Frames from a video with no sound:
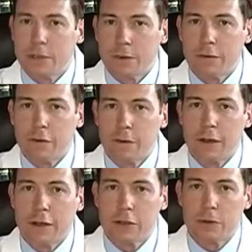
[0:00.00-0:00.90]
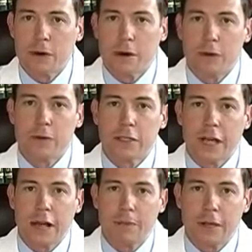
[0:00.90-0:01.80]
performed elsewhere
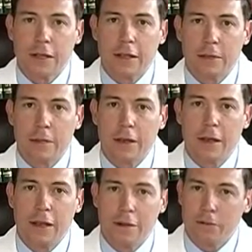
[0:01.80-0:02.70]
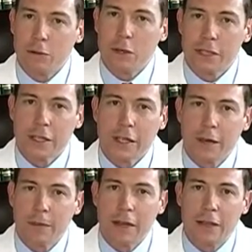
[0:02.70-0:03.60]
arthroscopically, but unfortunately in
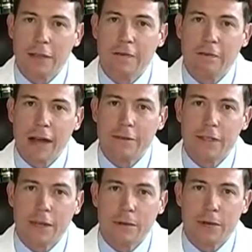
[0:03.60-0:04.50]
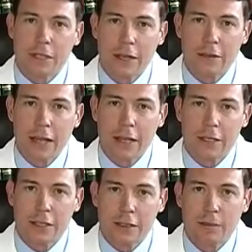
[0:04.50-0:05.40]
about 5 to 10% of
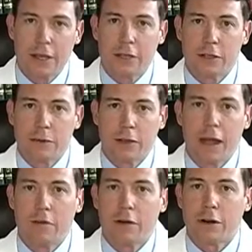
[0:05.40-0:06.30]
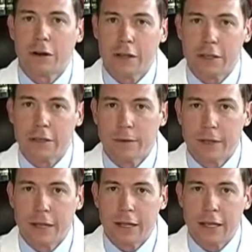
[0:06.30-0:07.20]
cases, patients will have recurrent
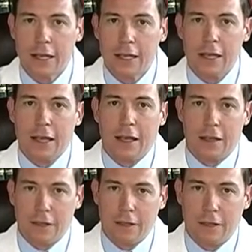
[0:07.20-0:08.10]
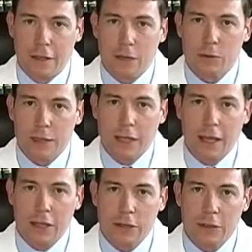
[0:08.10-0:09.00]
instability, and this was the
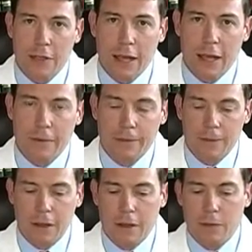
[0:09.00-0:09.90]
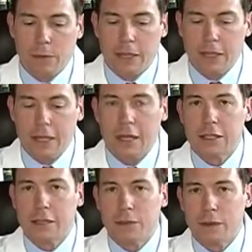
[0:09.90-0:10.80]
case with Dan. We discussed
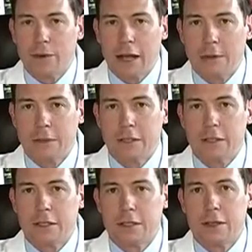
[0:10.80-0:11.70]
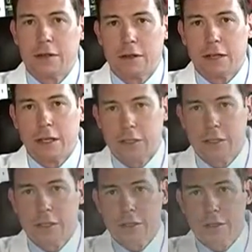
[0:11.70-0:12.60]
his treatment options, looked at his
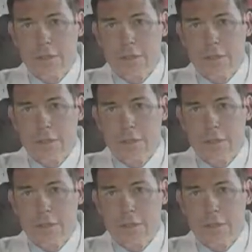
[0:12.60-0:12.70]
physical